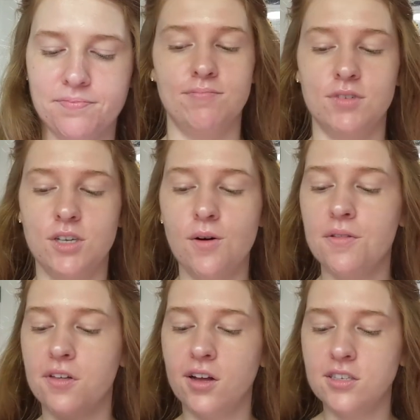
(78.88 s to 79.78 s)
So
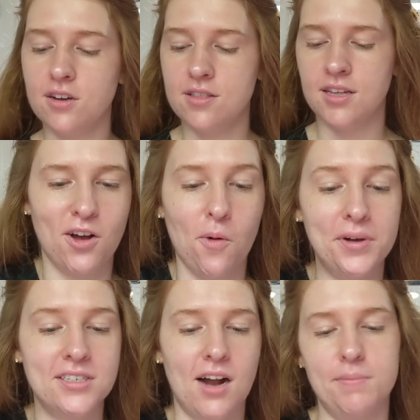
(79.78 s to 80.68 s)
thoughts on the
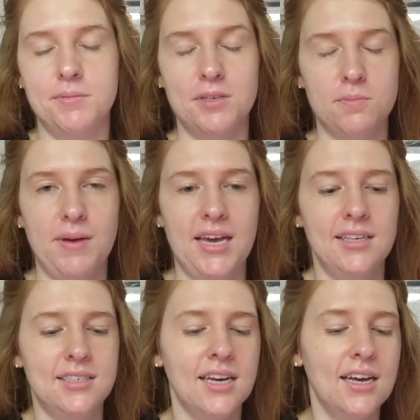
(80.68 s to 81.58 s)
Always an Optimist
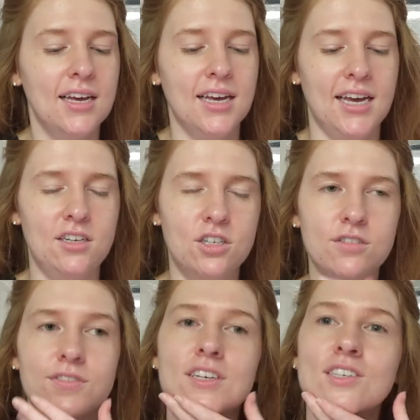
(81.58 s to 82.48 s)
base. It
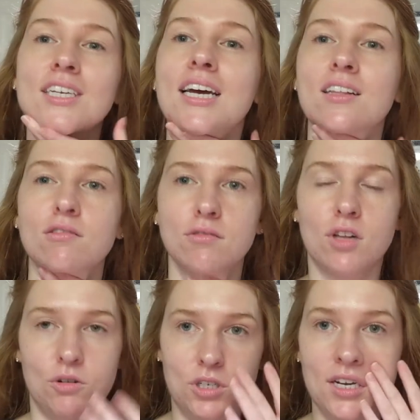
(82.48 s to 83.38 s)
just feels like
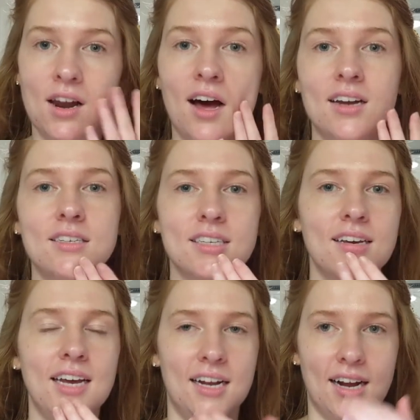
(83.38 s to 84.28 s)
lotion, honestly,
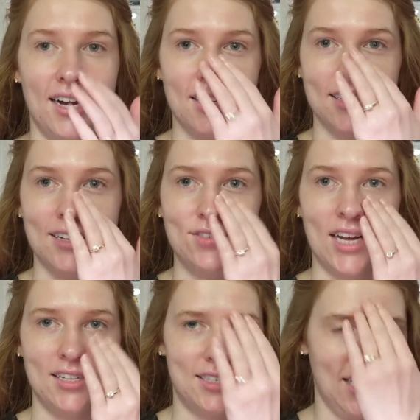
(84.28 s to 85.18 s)
and it kind of leaves
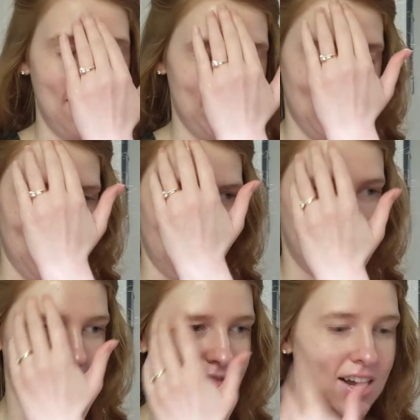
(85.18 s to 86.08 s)
that same like
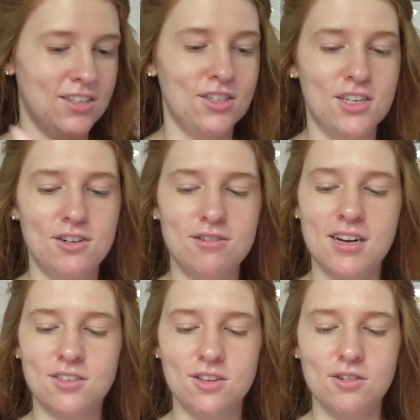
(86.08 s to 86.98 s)
residue
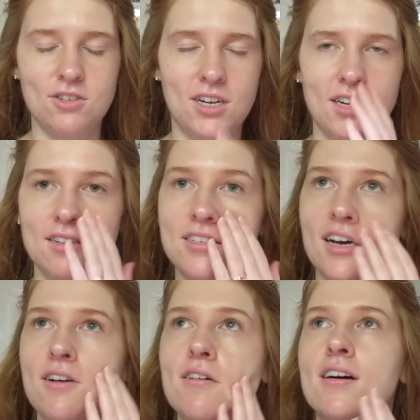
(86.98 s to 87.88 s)
as lotion.
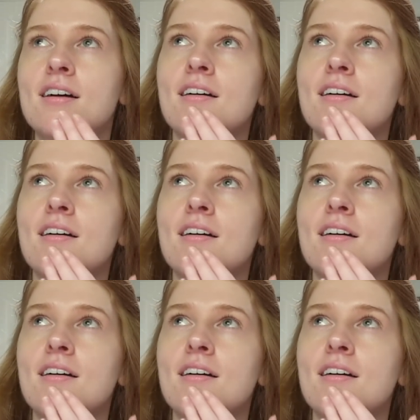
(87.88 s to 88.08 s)
So